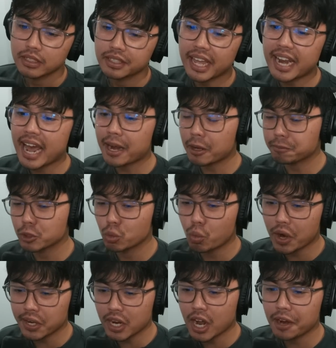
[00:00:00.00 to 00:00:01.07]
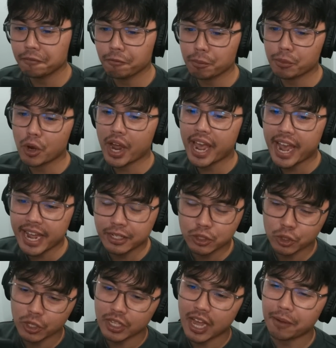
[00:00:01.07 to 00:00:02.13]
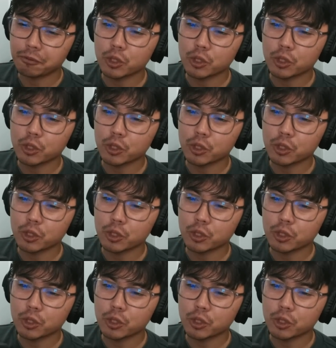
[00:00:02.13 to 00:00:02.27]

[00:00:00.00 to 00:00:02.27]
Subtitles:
Then add up to 1 card from your hand to your life.